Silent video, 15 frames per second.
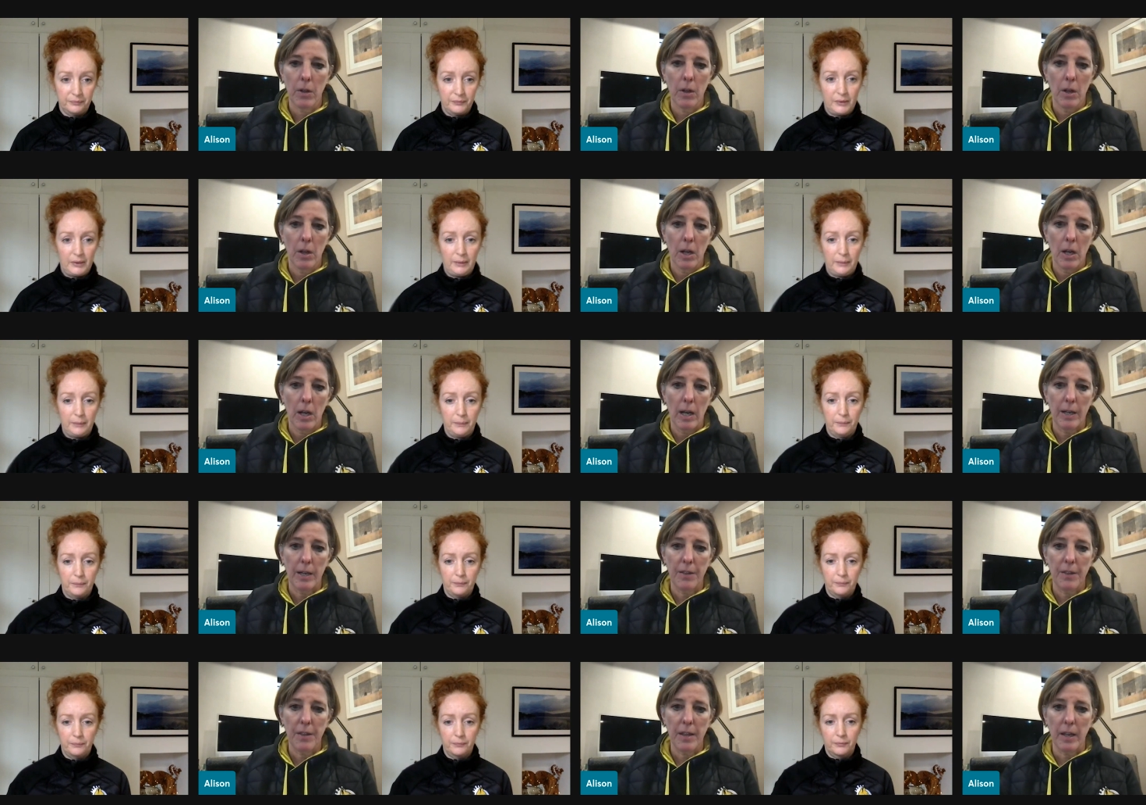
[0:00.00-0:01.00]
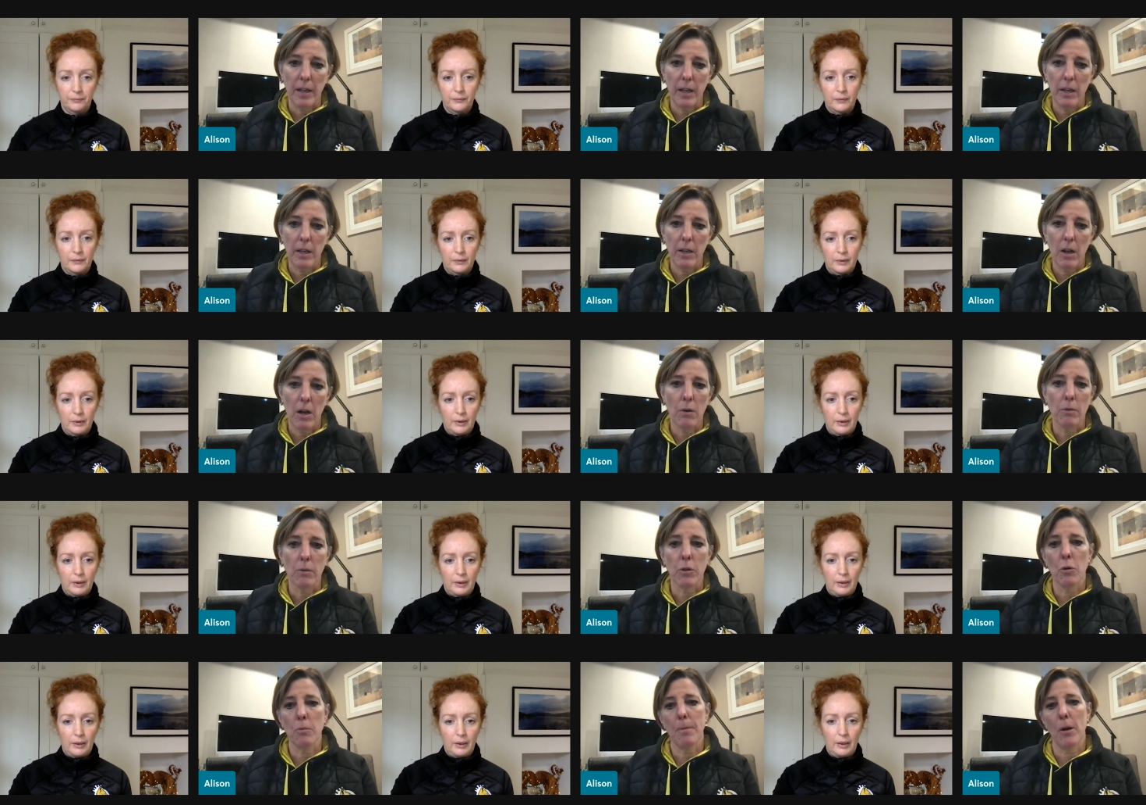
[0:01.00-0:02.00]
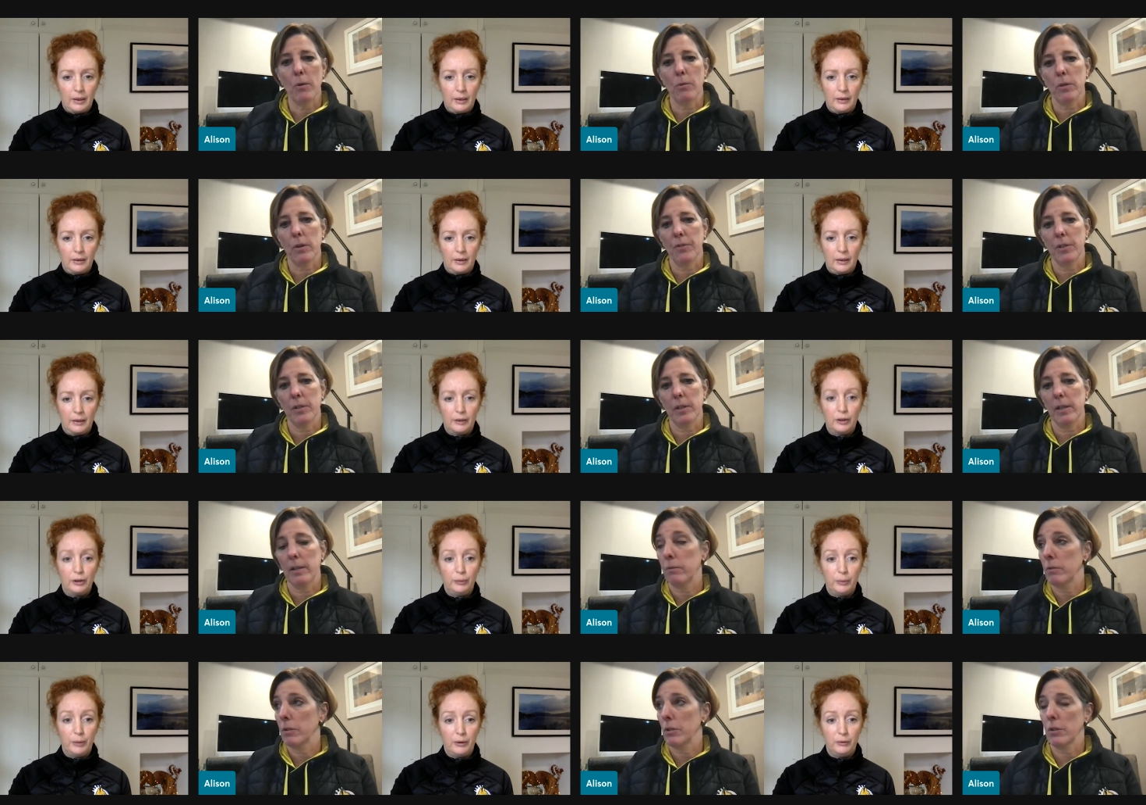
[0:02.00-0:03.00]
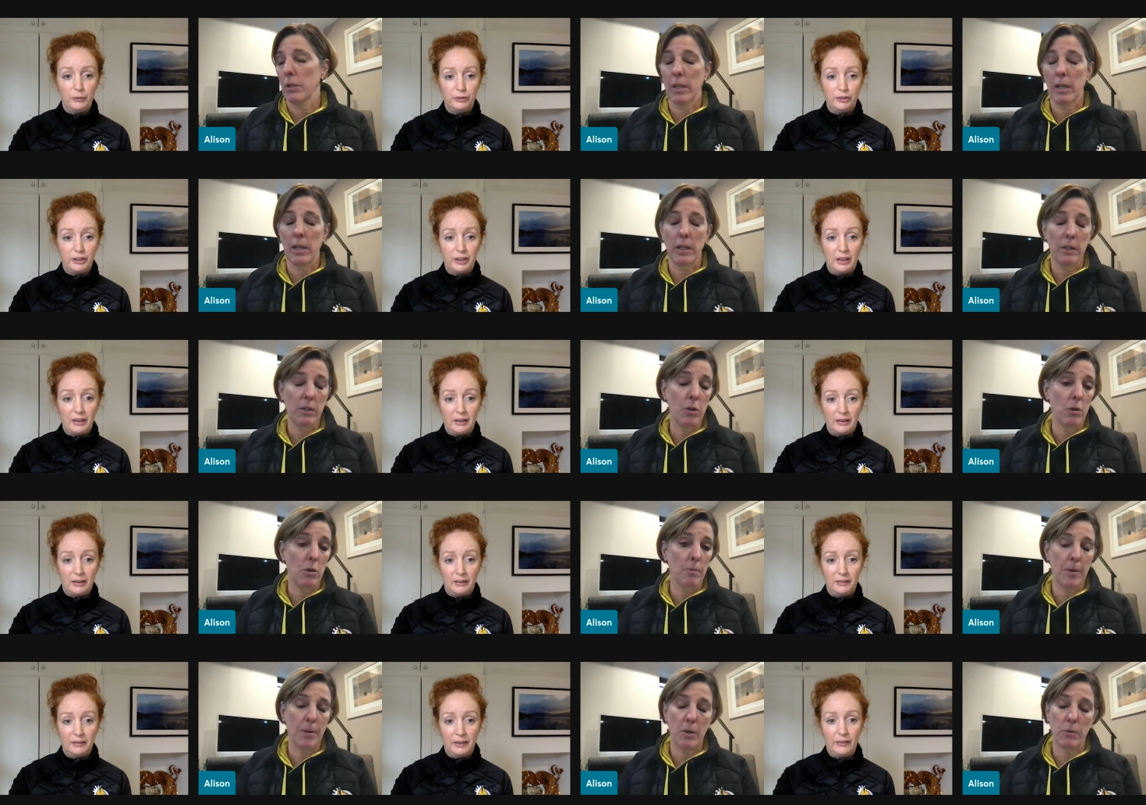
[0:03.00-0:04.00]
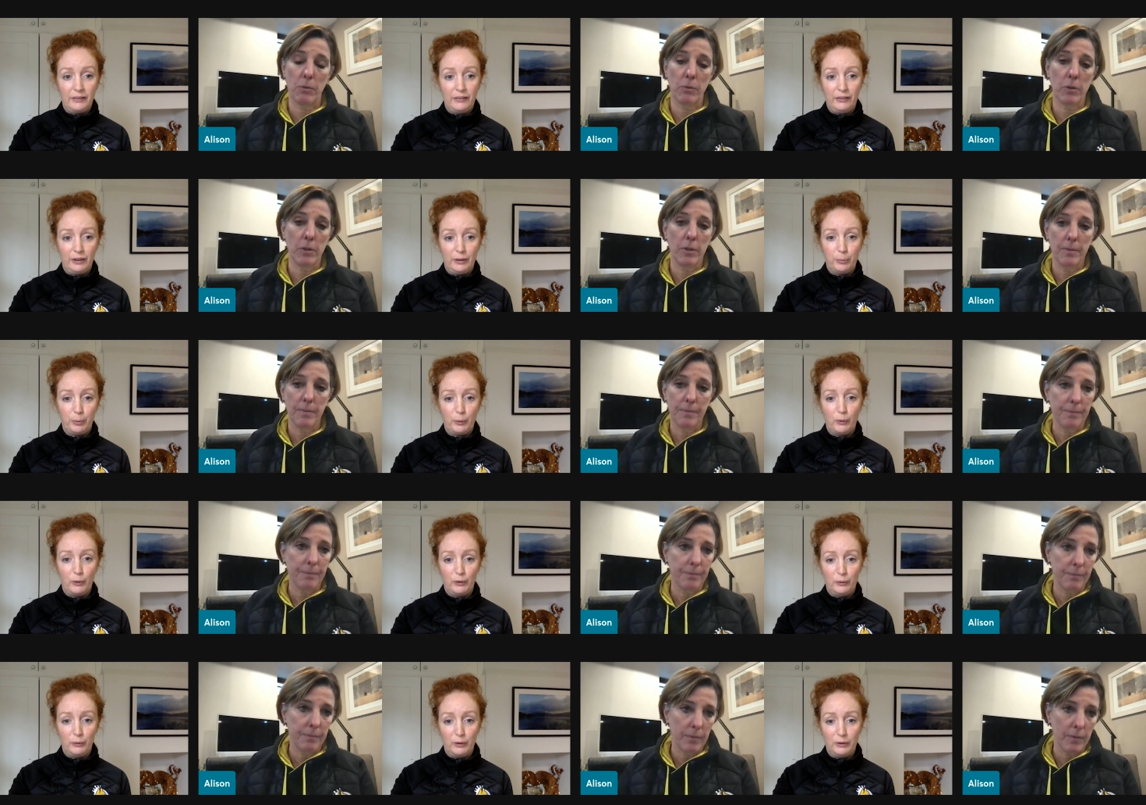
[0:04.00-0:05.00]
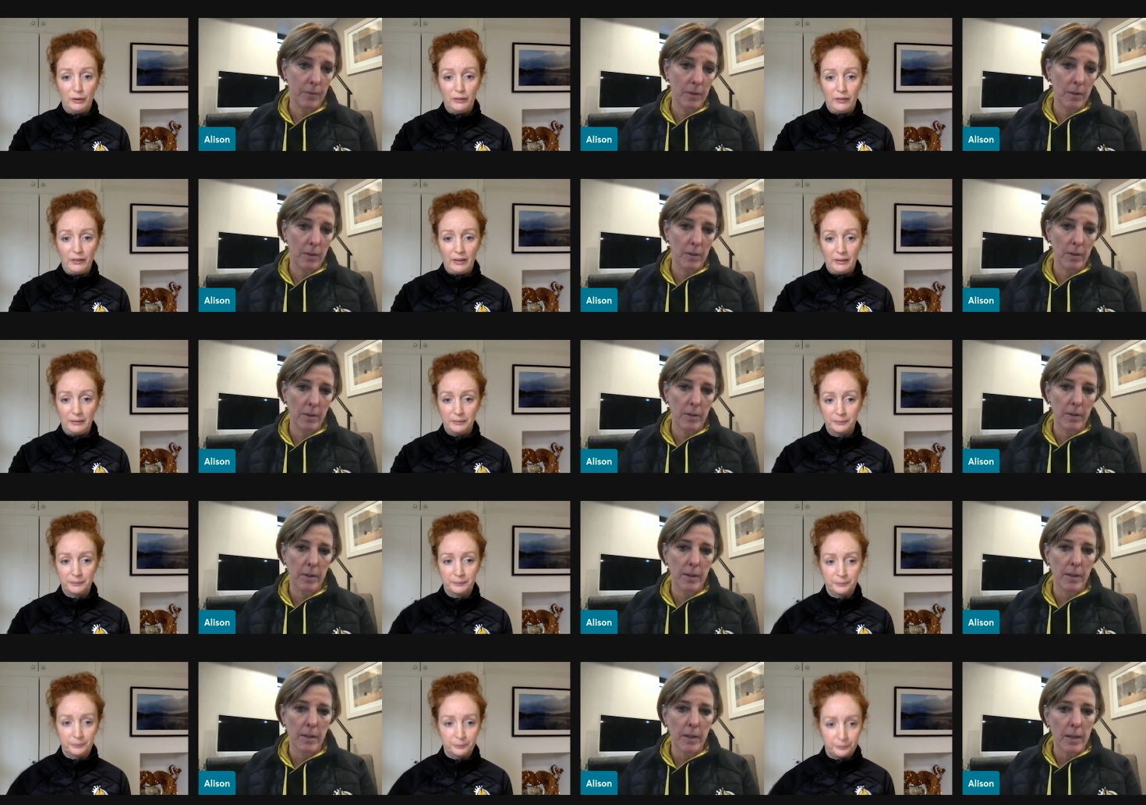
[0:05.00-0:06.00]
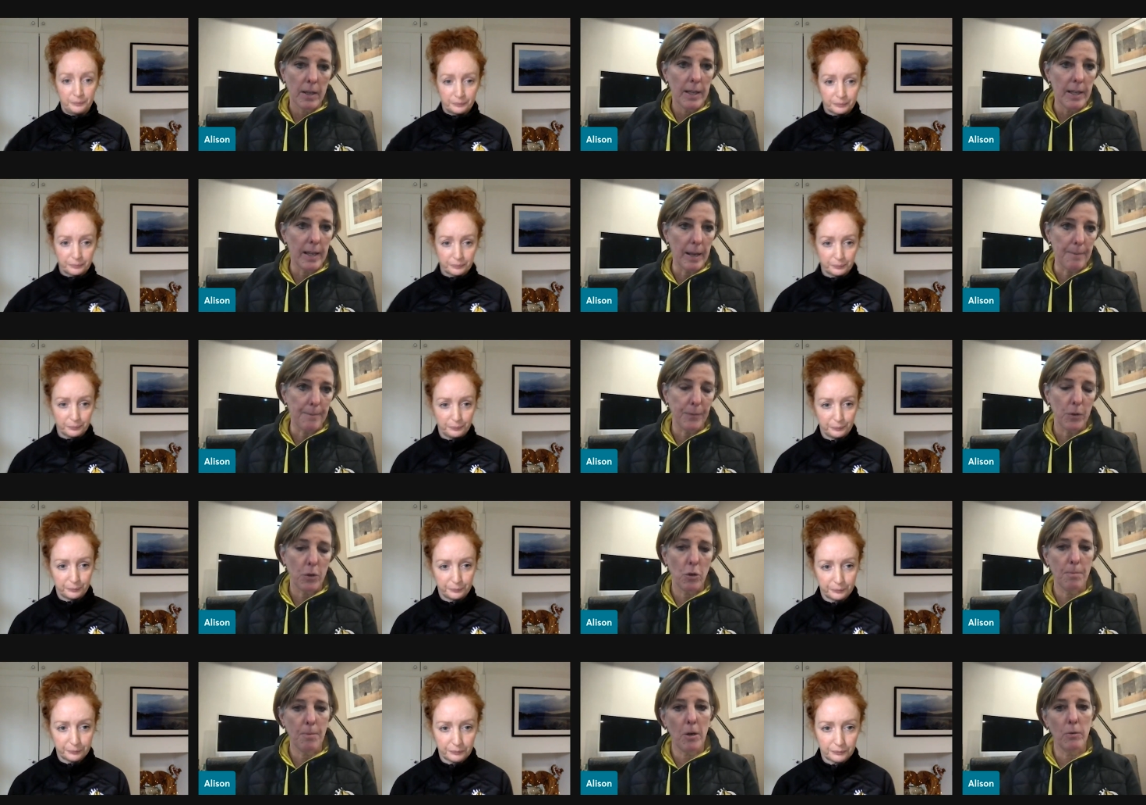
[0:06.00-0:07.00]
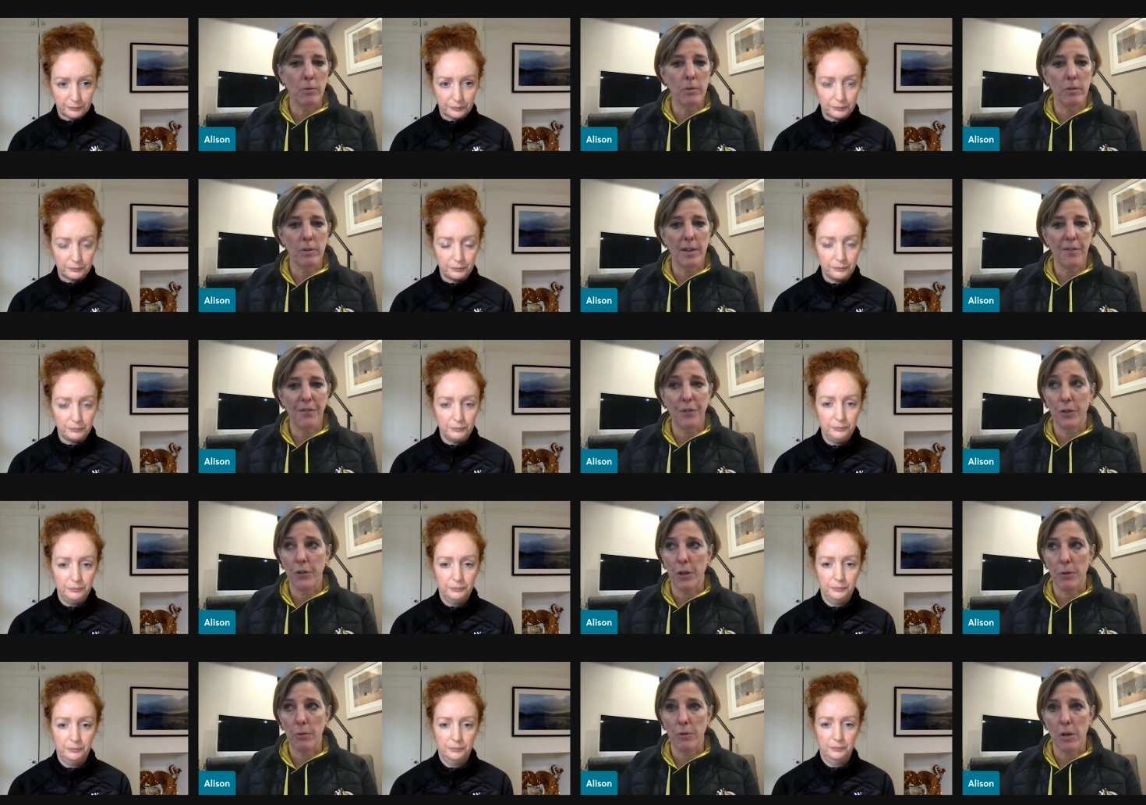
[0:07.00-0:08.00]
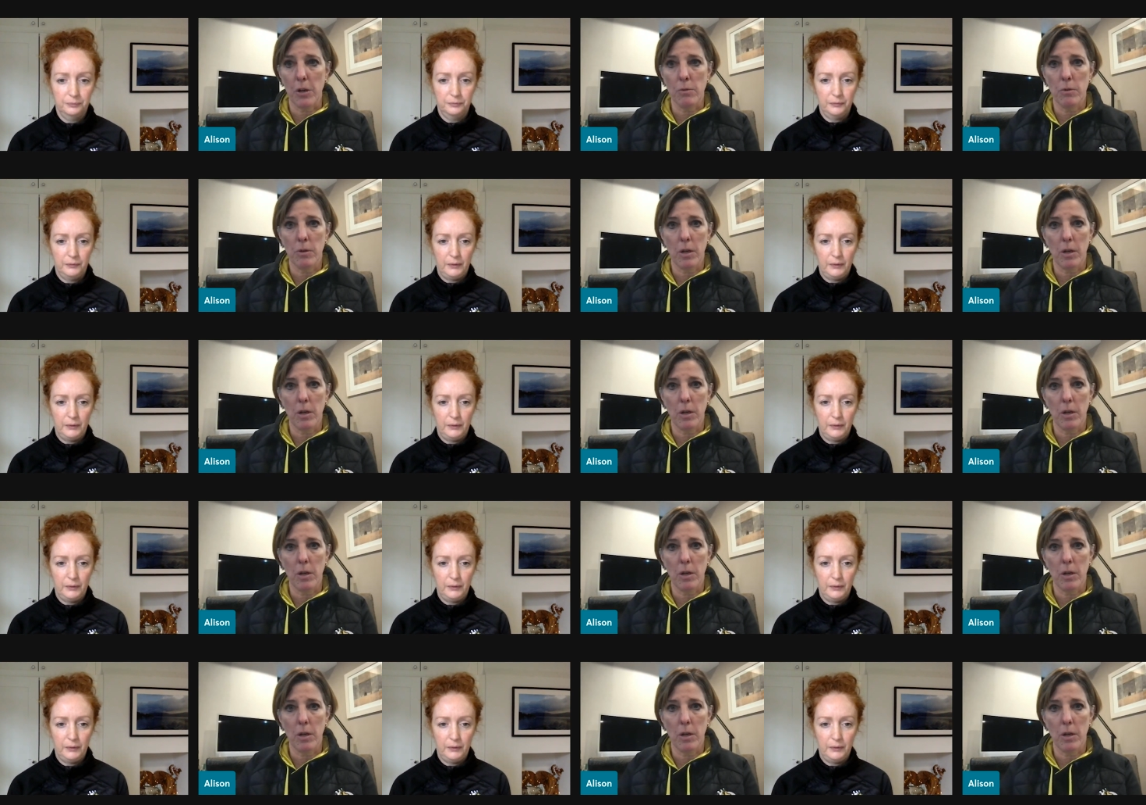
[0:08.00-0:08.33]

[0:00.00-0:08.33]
Speaker 1: Yeah, I think. Oh, cooked bones, obviously.
Speaker 2: Cooked bones, yeah. yeah. This is an important one, isn't it?
Speaker 1: Yeah, cooked bones are a definite no-no